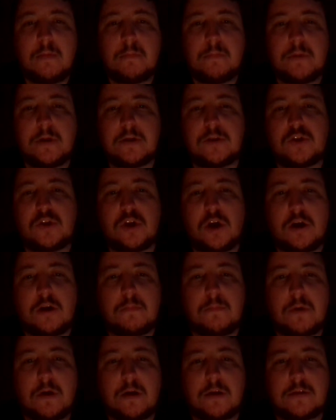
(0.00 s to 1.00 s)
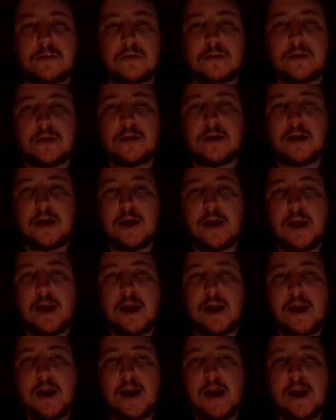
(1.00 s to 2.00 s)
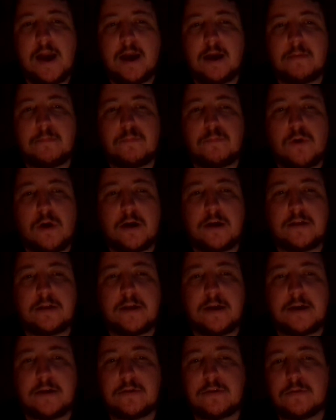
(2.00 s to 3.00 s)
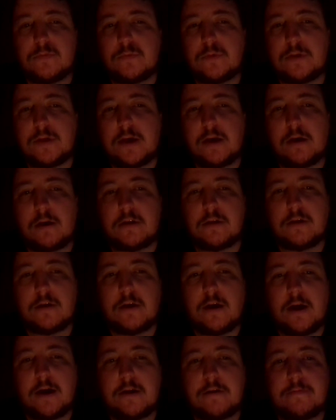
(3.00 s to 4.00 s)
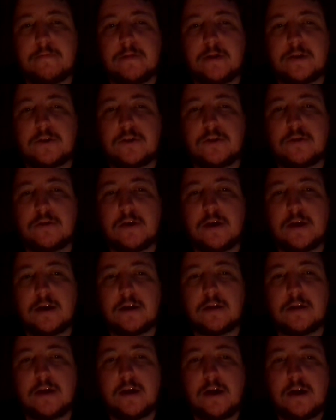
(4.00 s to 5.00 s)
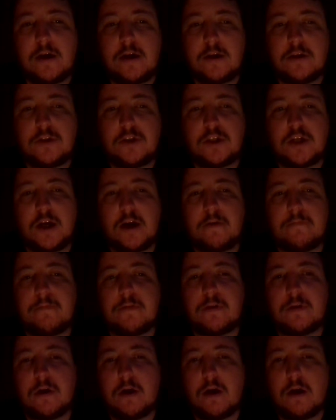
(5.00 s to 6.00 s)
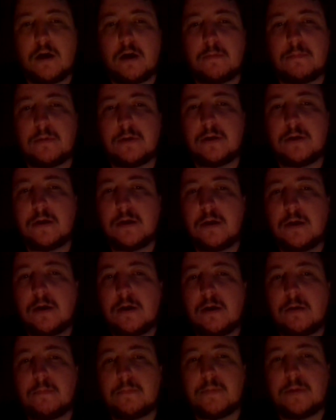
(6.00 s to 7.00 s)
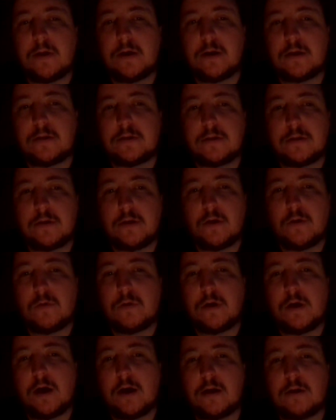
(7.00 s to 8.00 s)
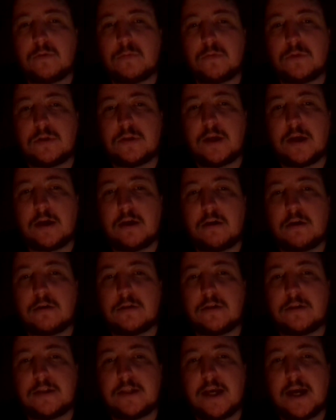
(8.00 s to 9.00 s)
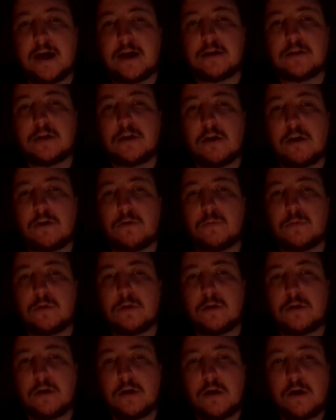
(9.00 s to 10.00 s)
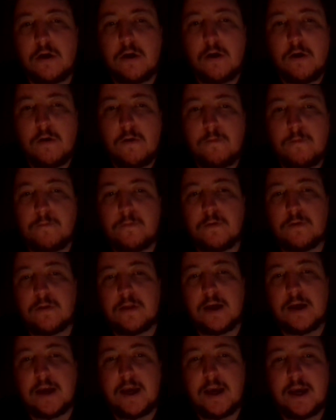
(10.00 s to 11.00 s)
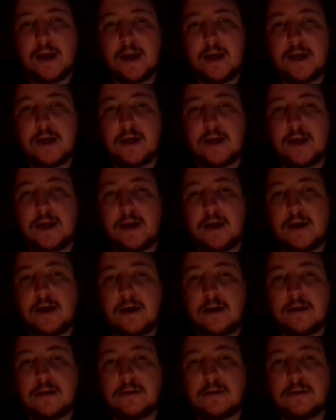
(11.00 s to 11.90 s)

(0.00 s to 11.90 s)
Plus John Moxley and Brian Danielson will take on Kyle Fletcher and Jeff Cobb. Plus Okada will take on Dax Harwood for the AEW